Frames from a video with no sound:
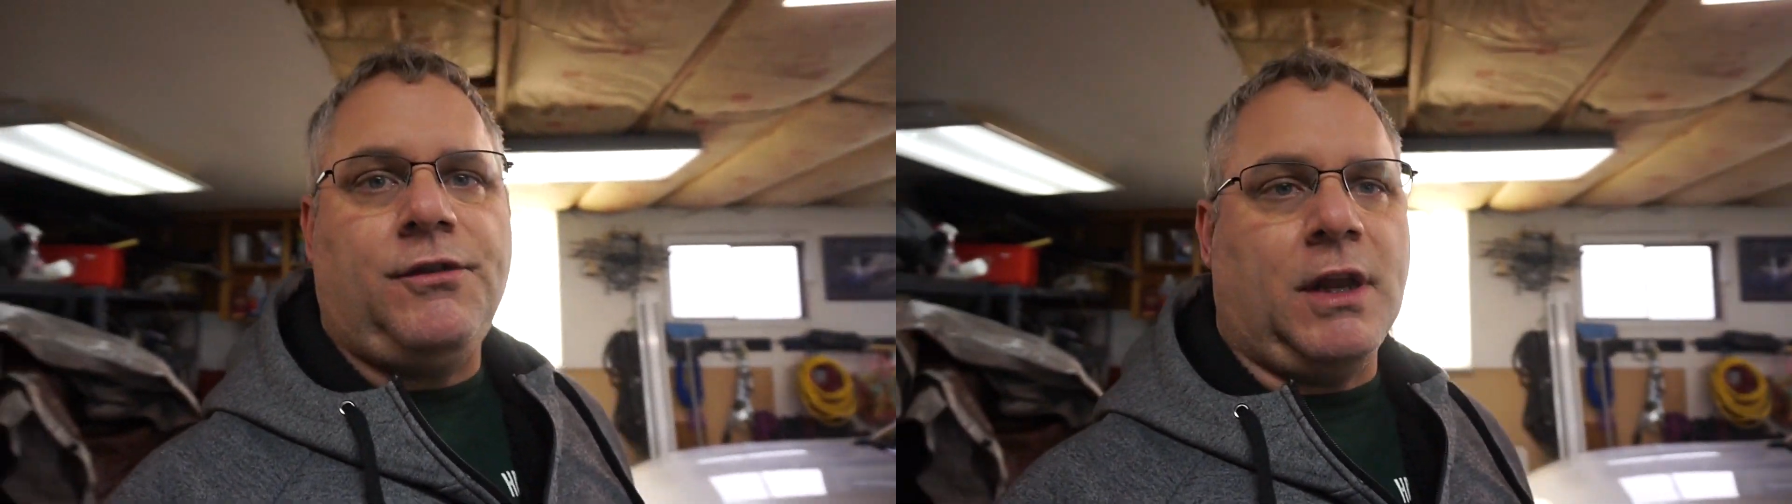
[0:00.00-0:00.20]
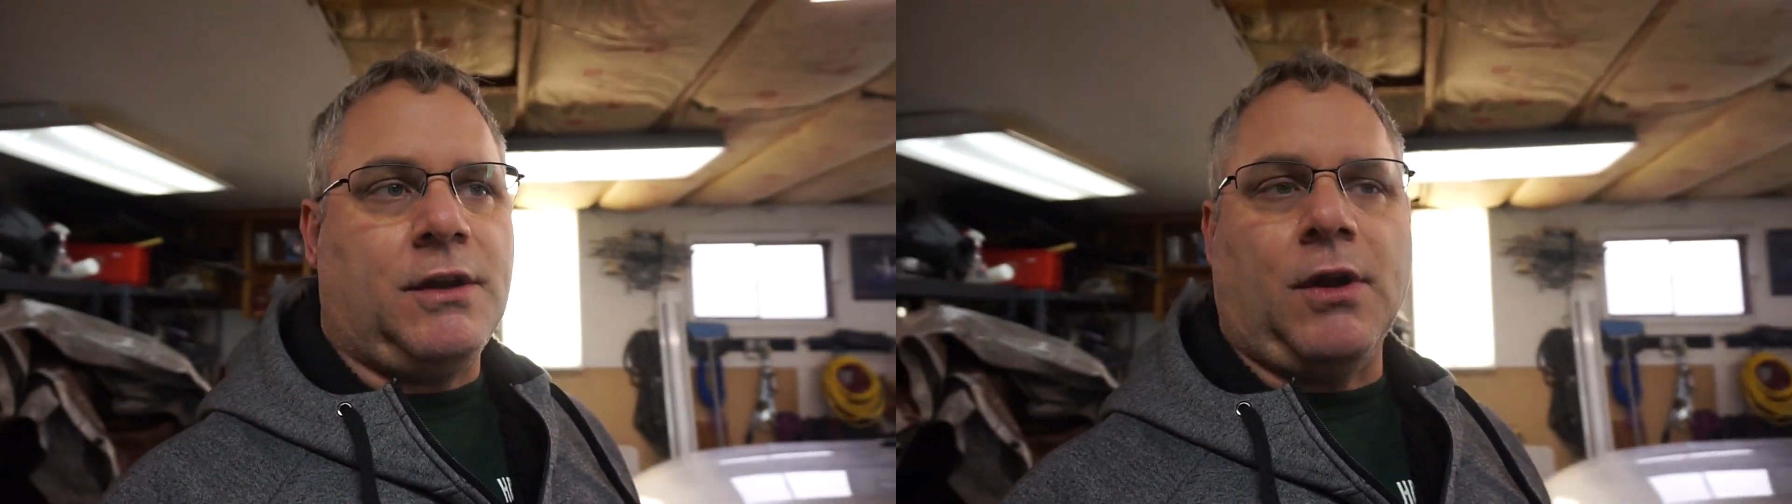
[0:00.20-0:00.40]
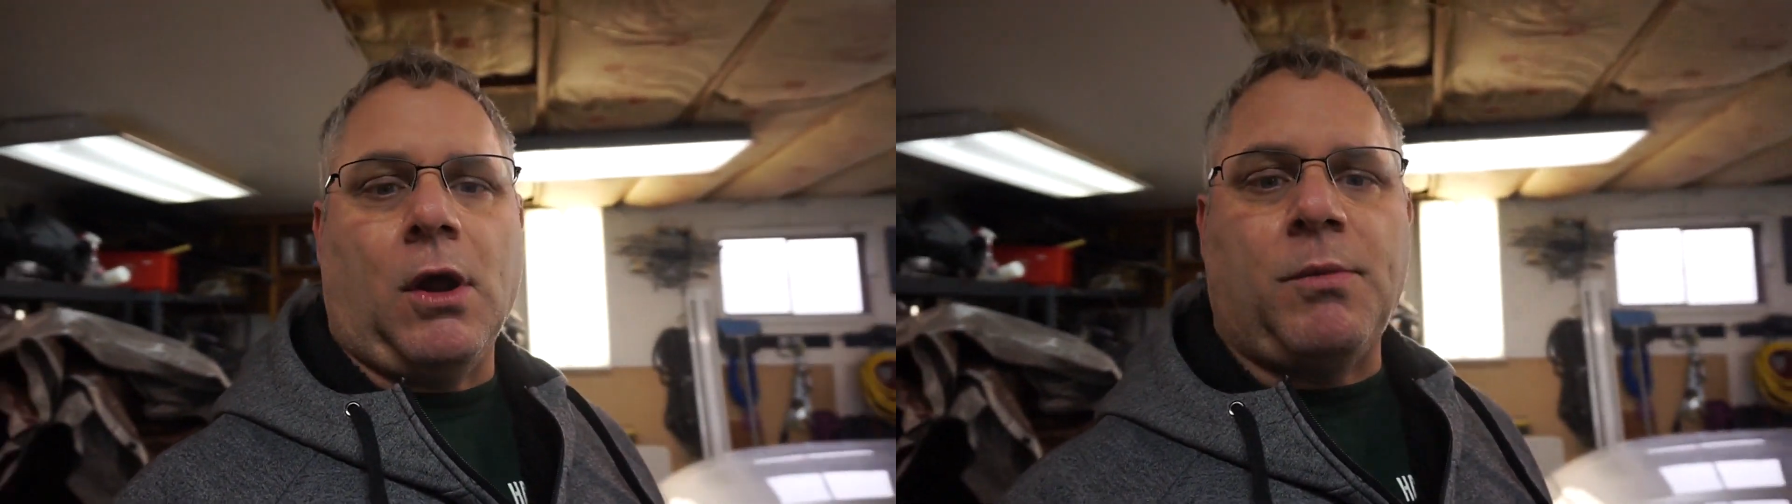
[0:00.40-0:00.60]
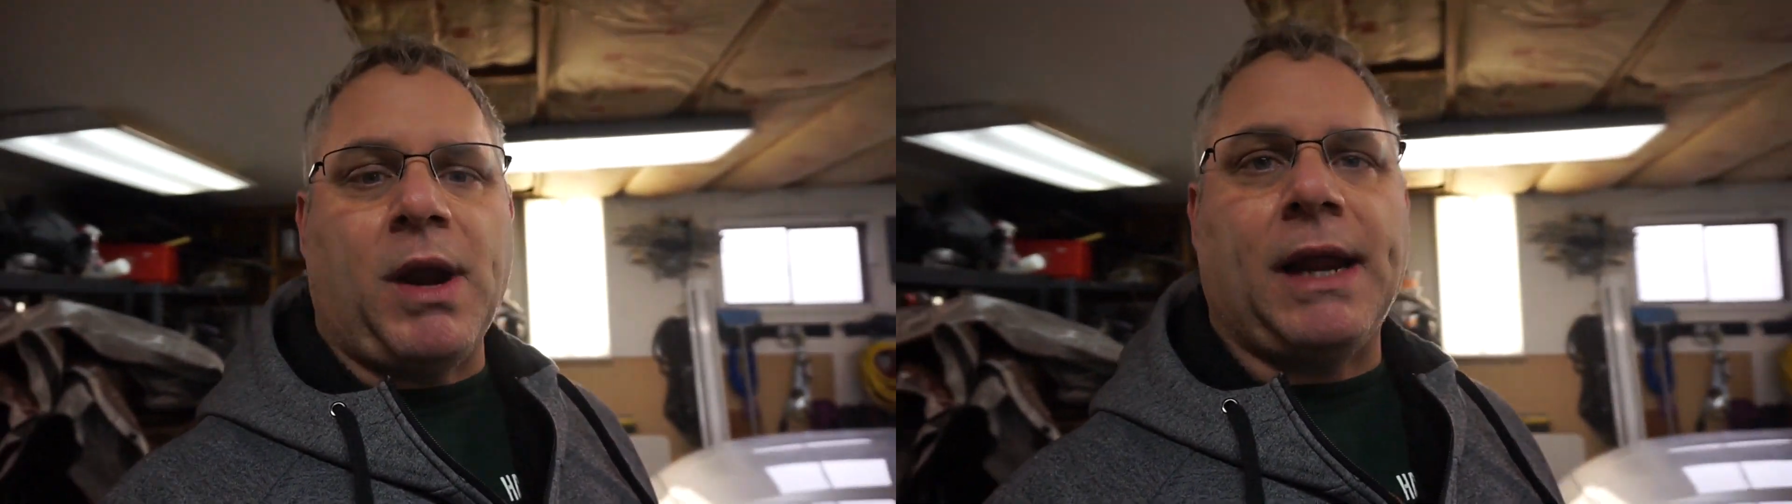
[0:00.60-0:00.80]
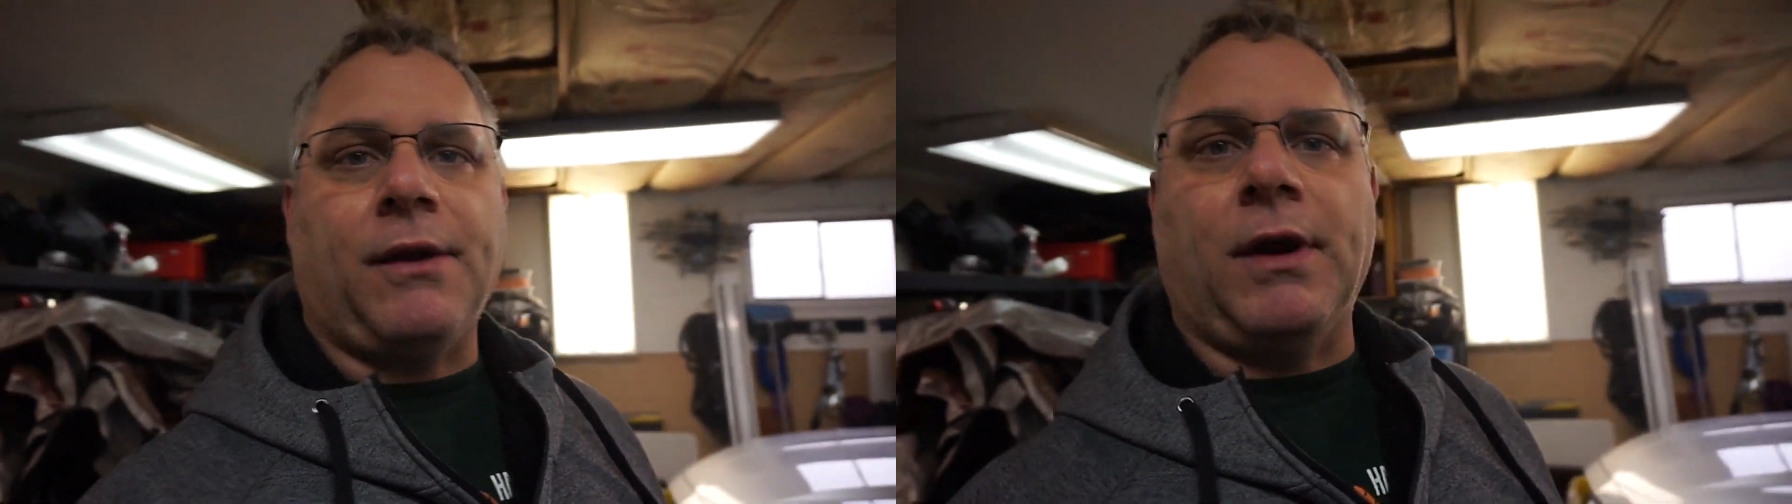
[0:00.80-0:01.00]
It's all
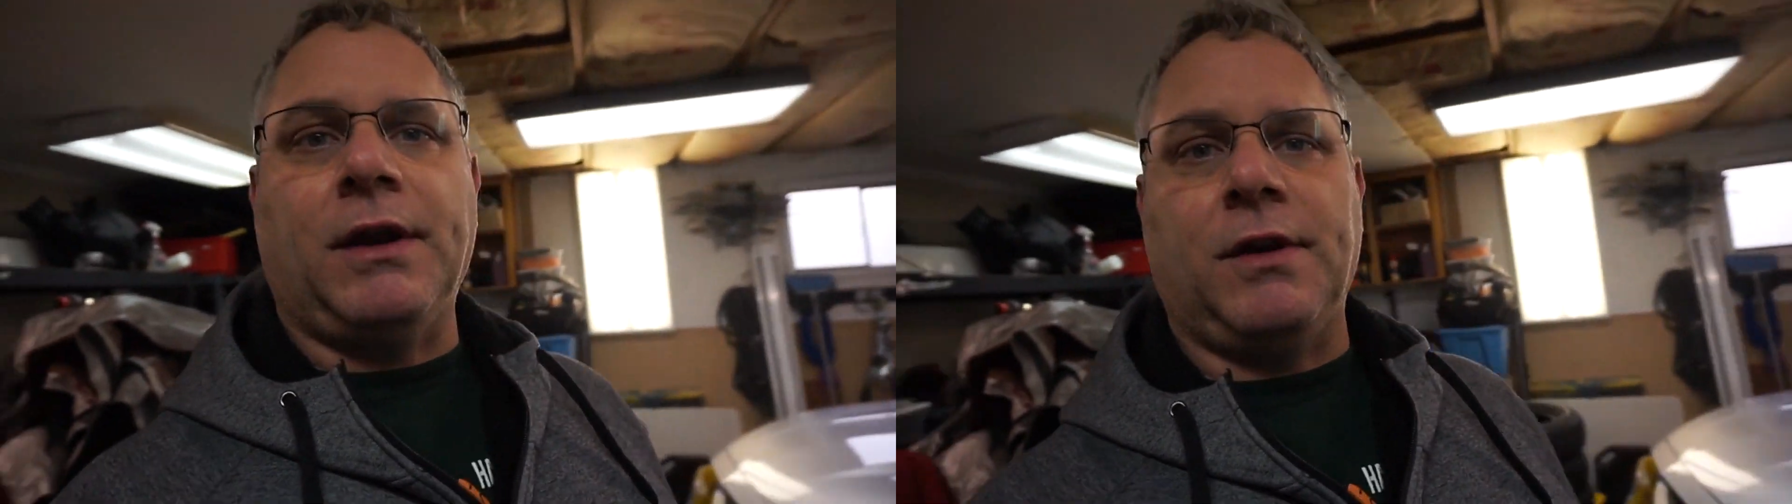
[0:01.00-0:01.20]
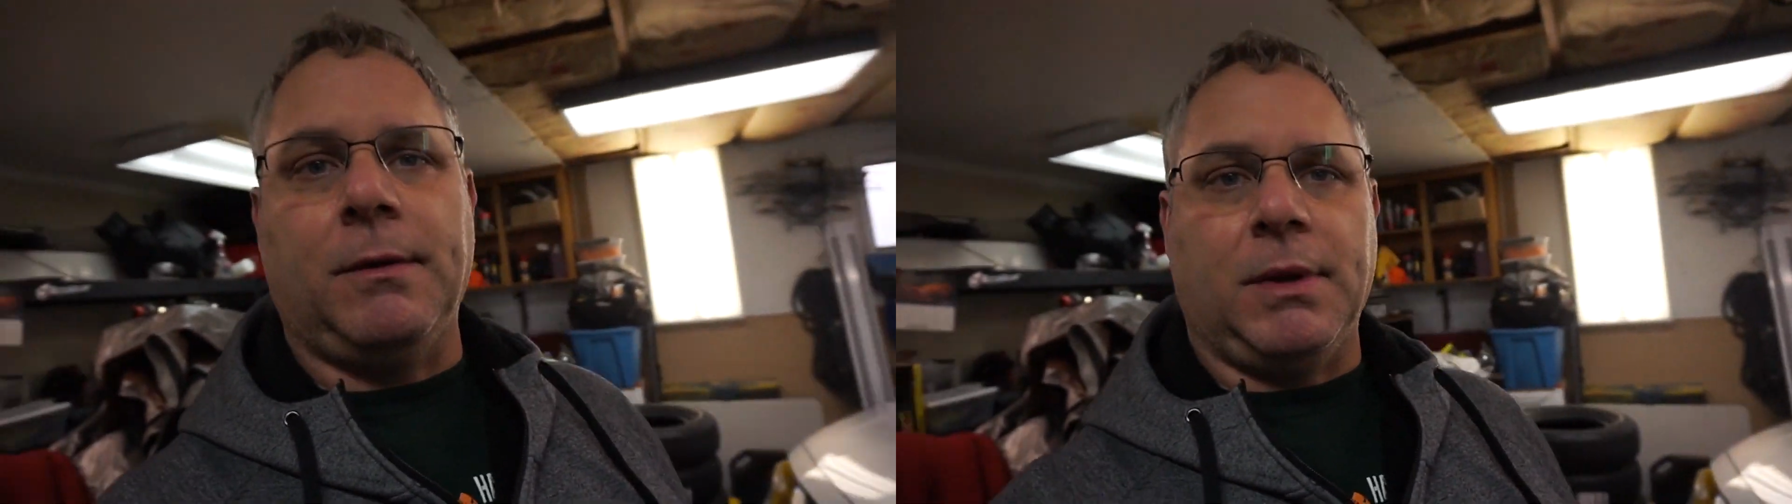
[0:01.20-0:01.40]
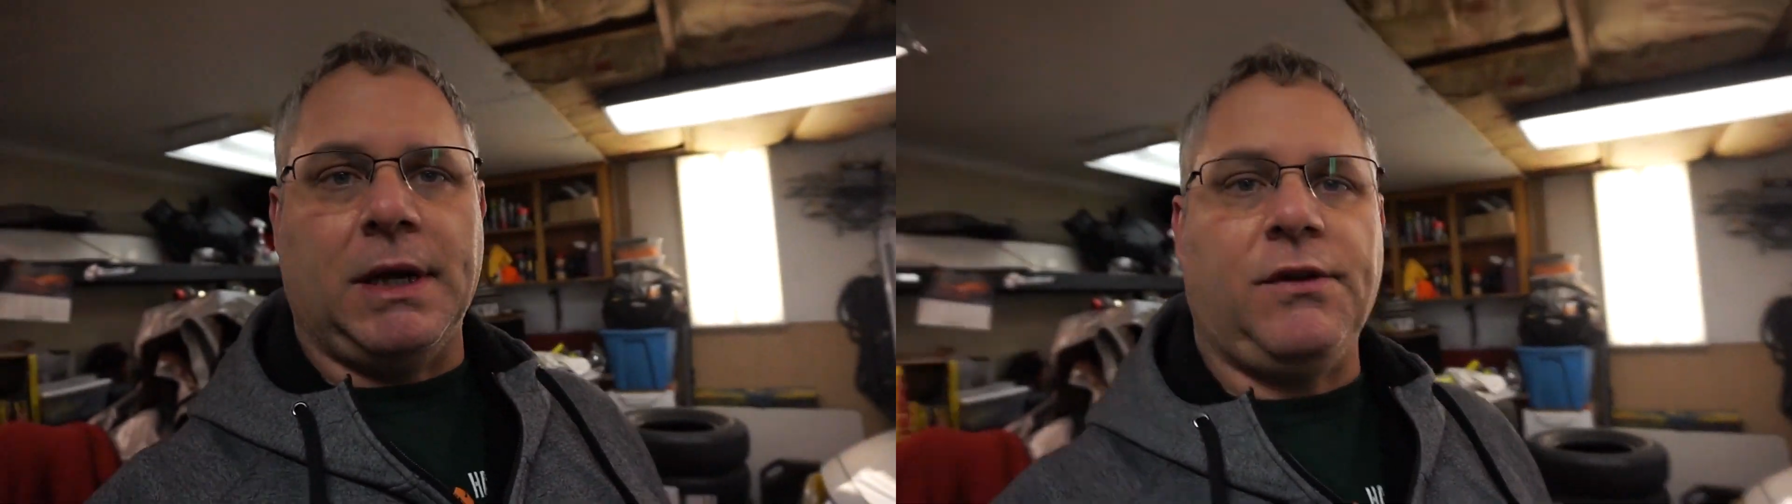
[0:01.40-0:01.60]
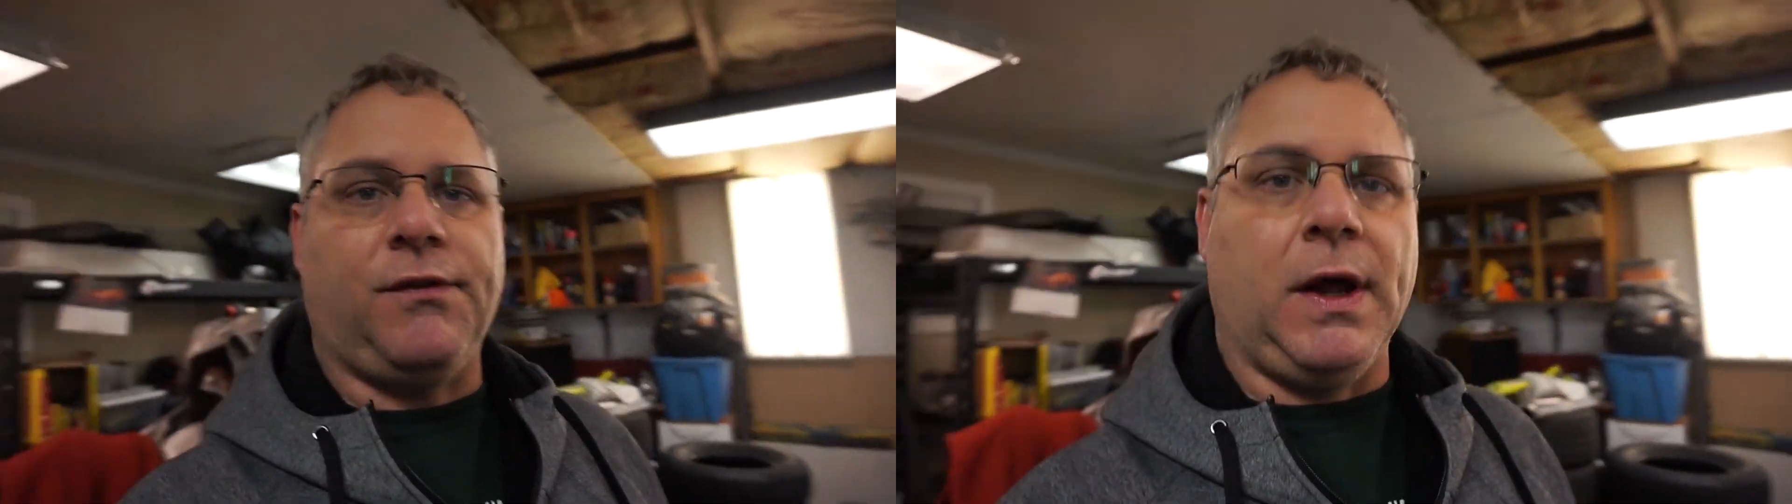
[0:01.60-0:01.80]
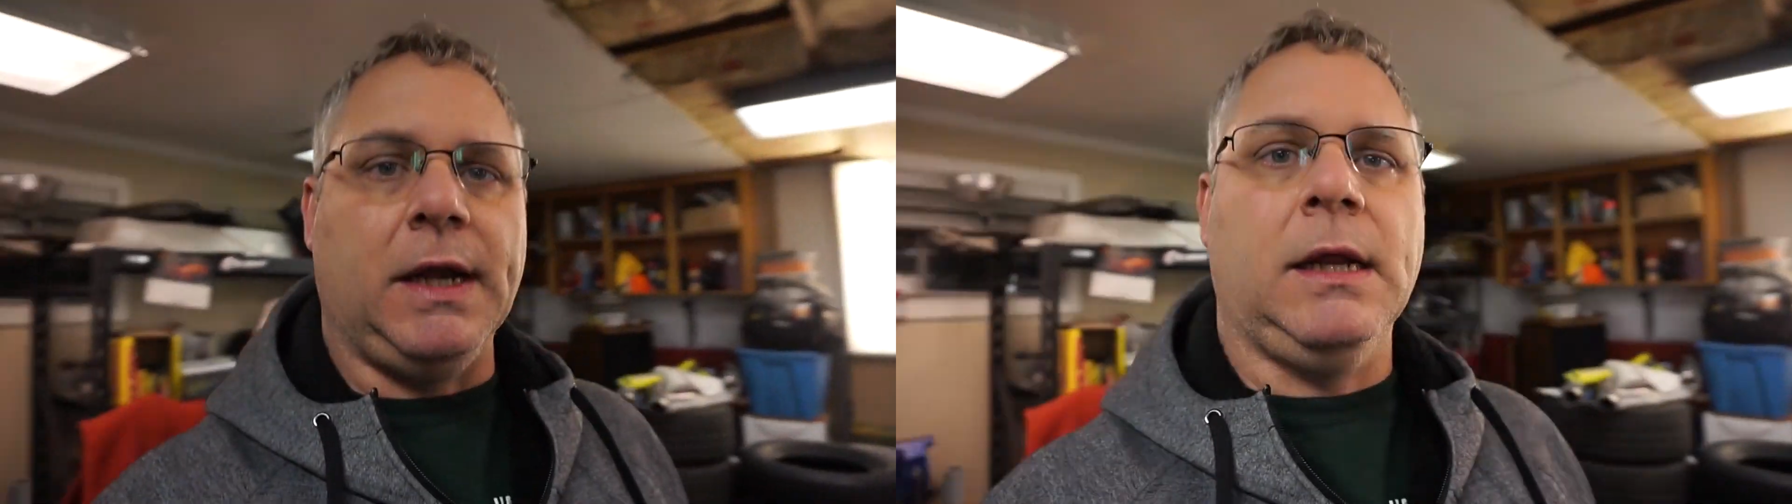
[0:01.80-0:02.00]
bracket racing, but it's
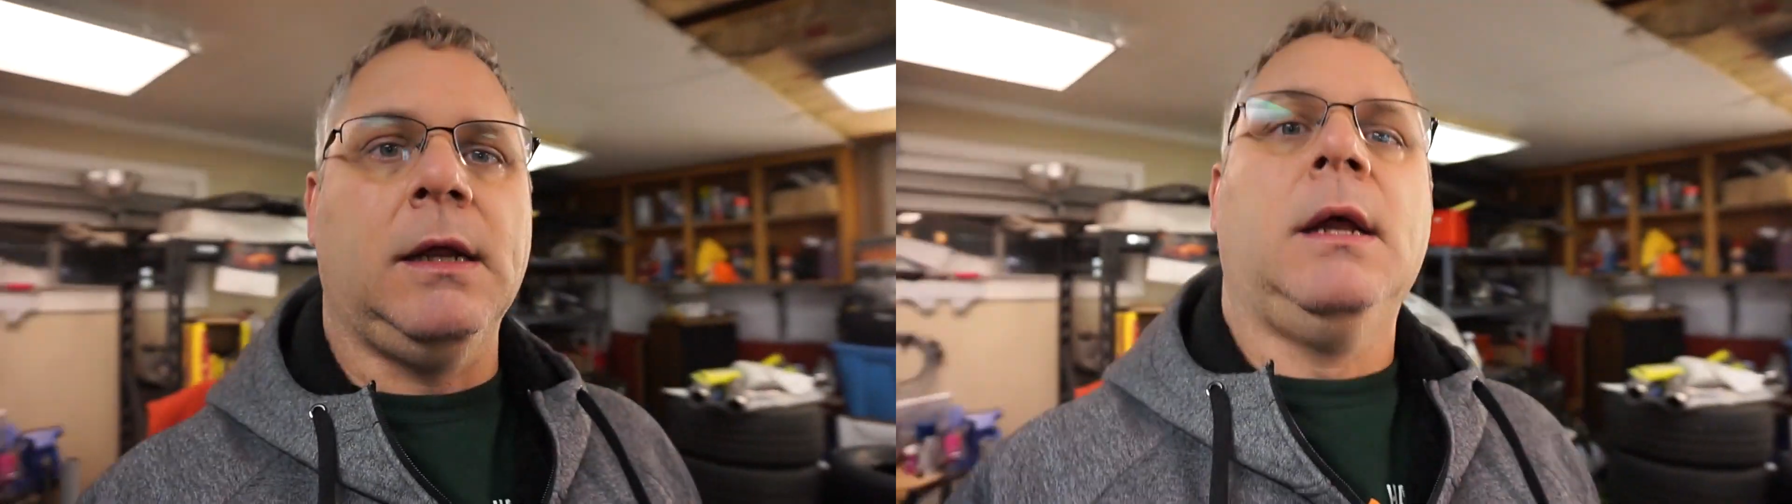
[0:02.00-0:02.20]
fun.